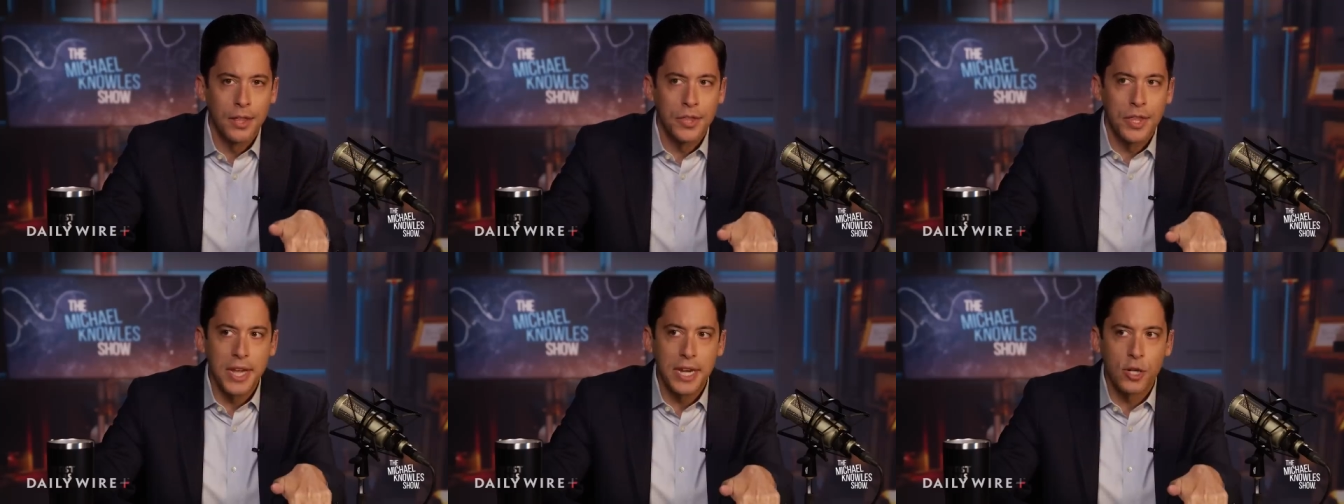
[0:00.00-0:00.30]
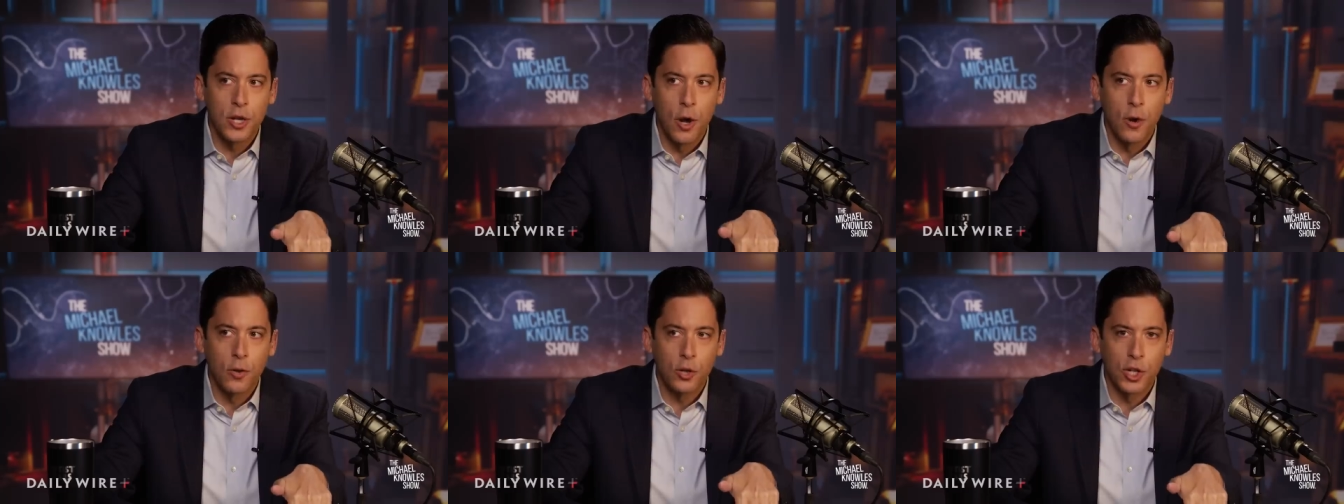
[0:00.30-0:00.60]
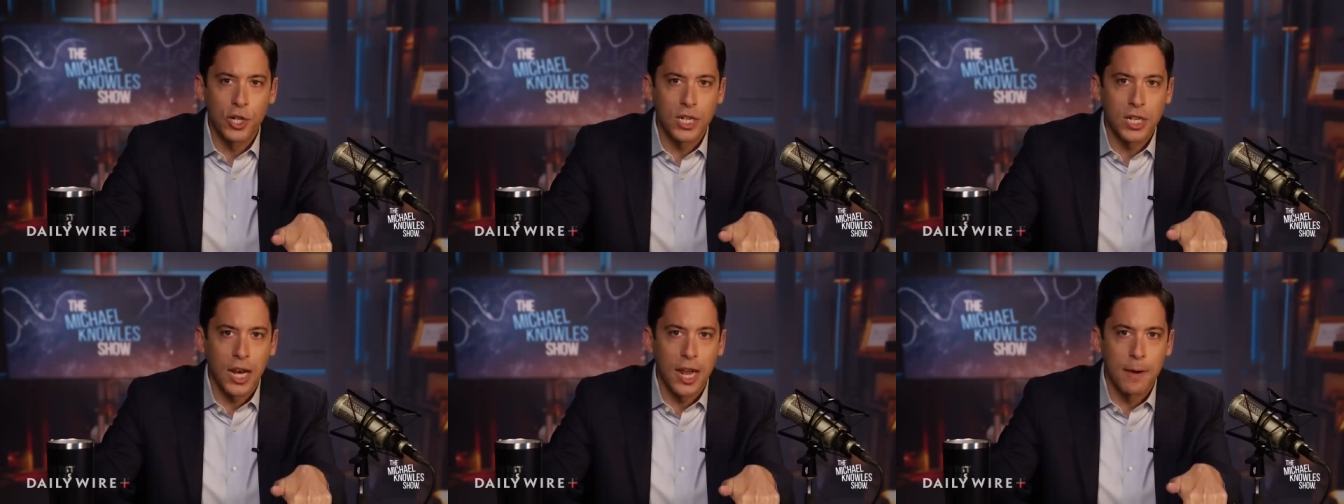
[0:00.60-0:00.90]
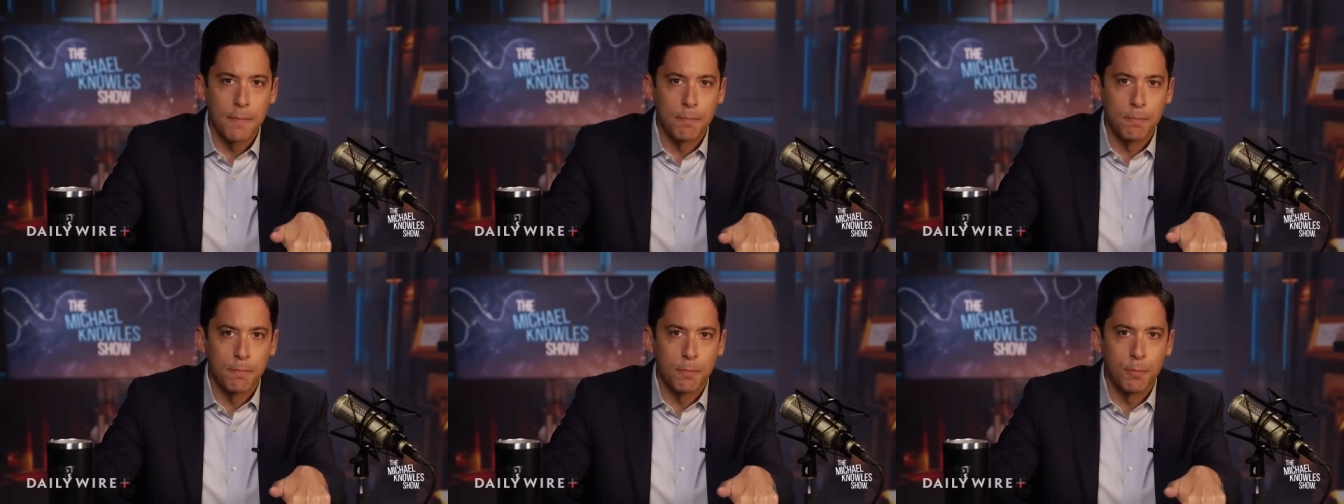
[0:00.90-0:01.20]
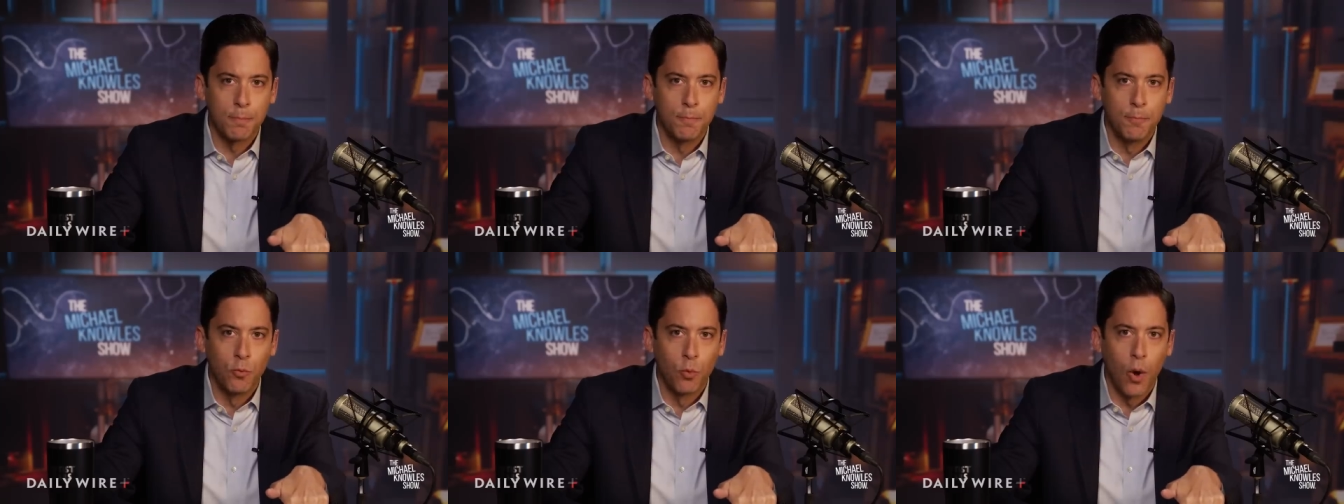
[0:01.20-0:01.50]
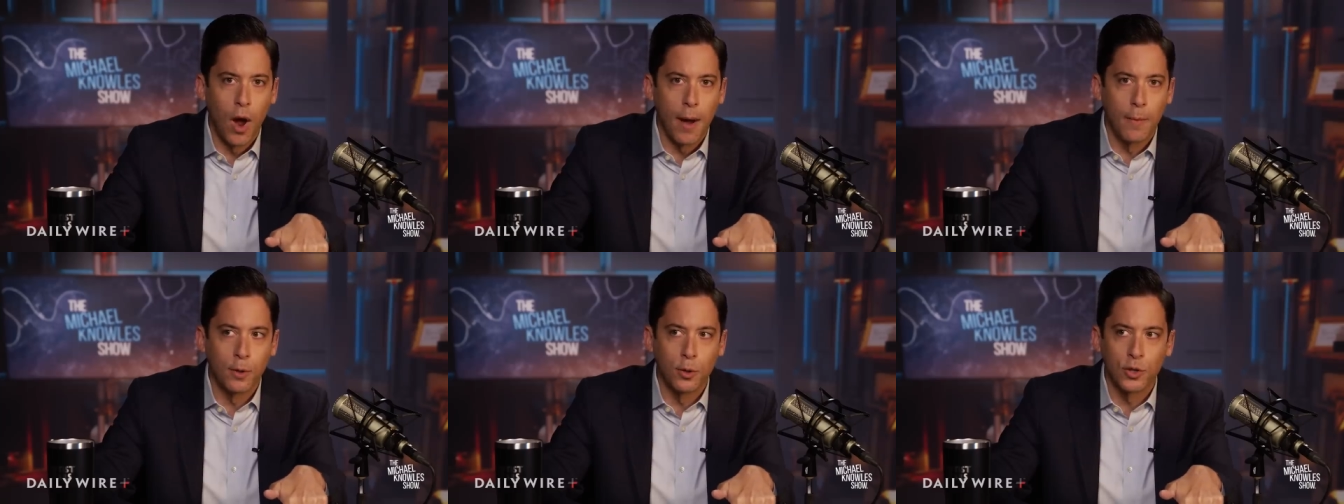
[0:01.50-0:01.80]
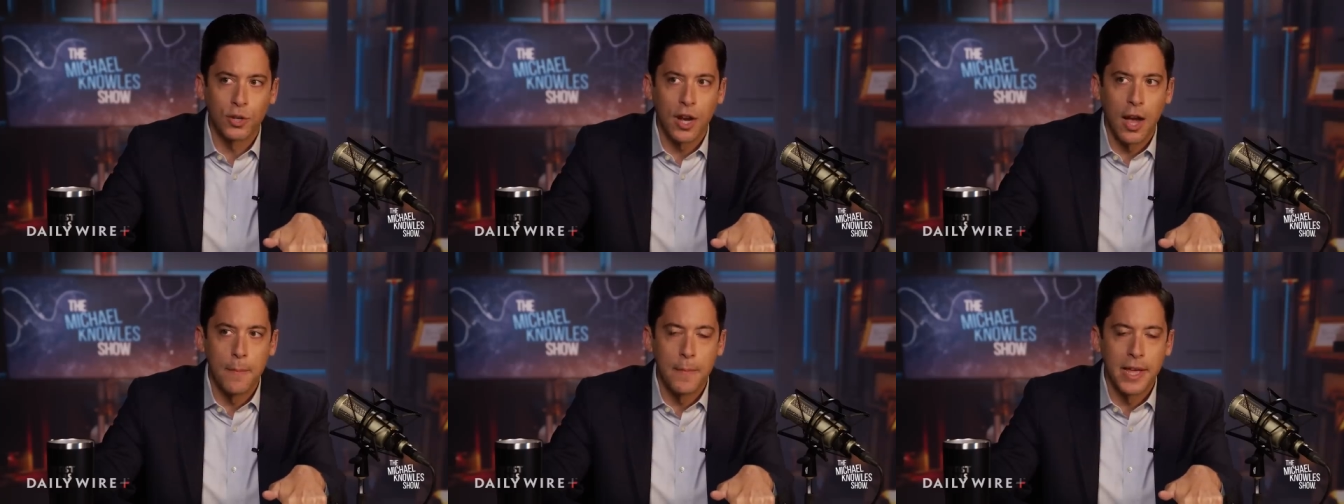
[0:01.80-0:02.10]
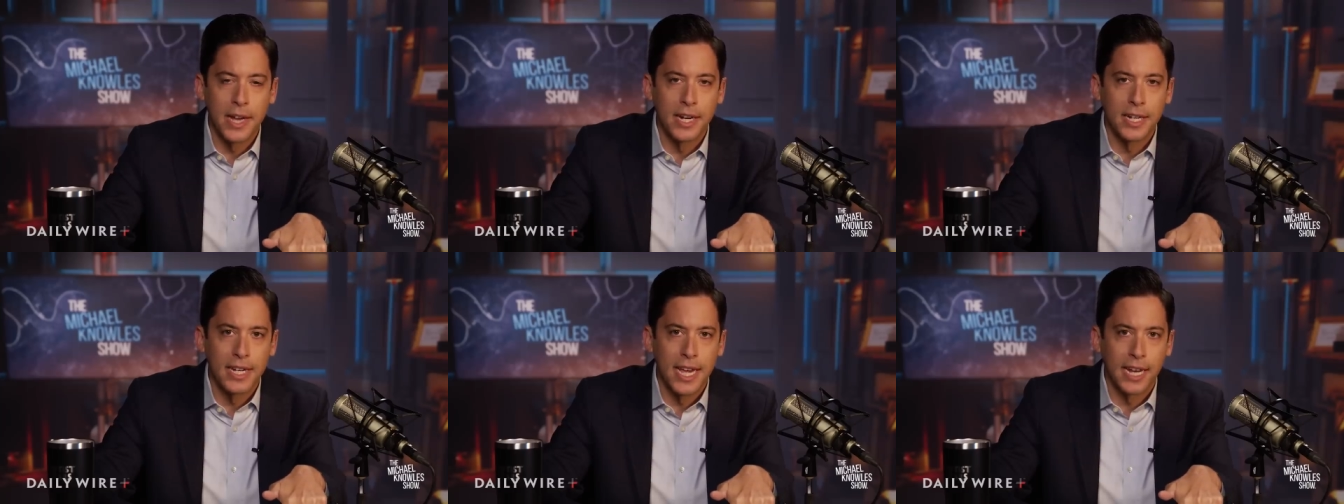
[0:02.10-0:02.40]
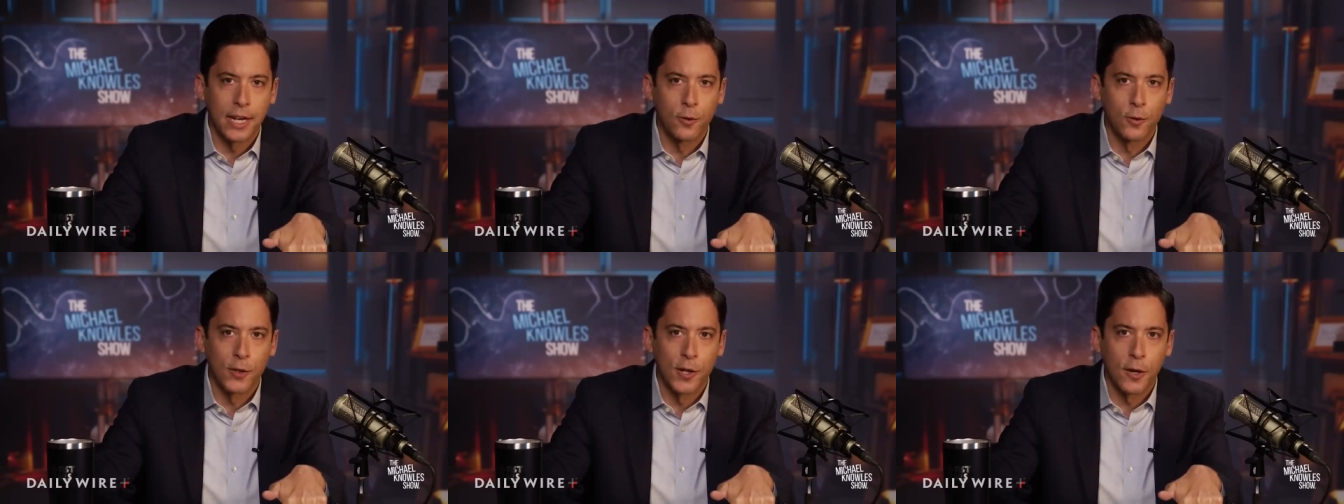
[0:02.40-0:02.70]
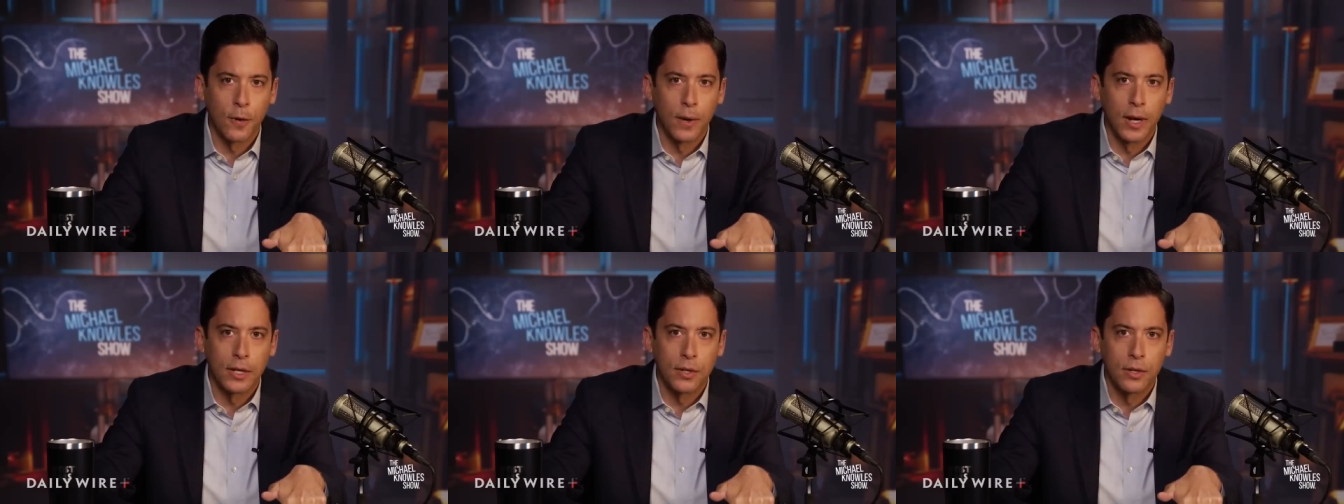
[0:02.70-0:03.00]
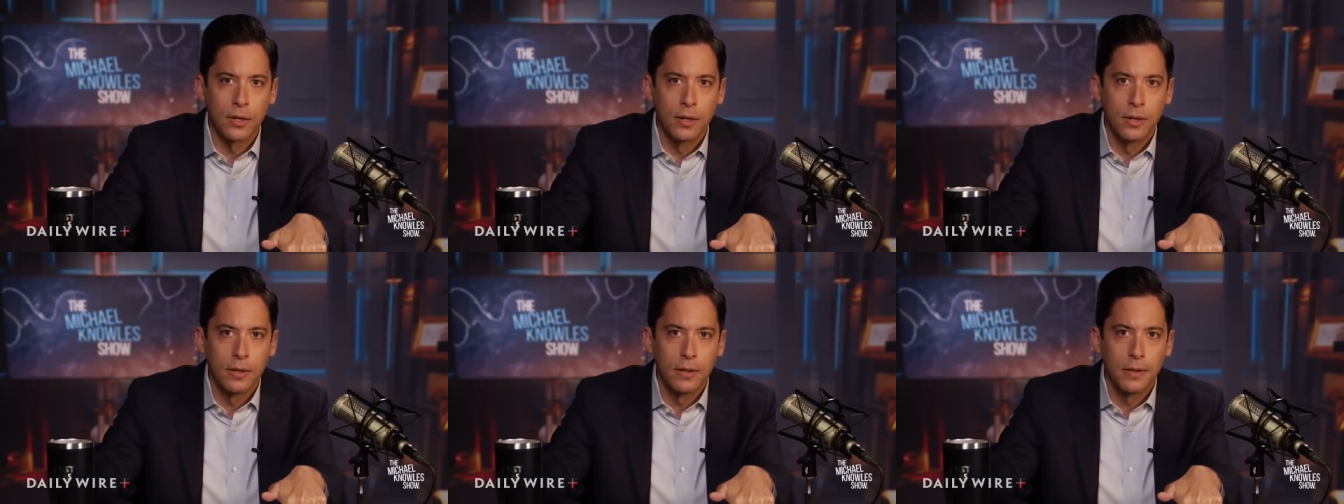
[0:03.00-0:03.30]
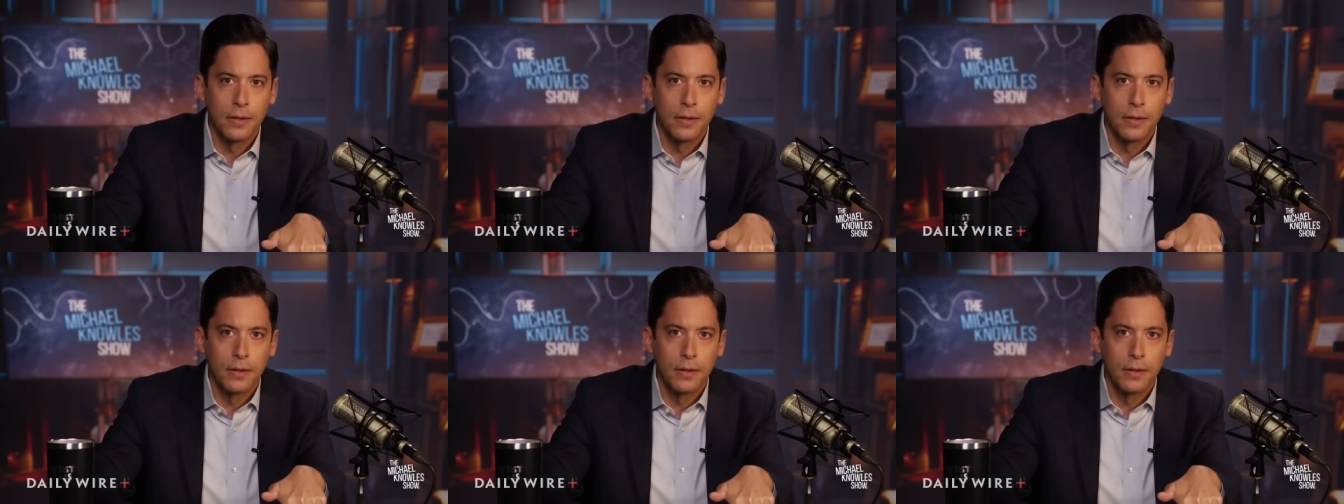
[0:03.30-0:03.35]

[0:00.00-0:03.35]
they don't just let robbers come in and take your cigarettes.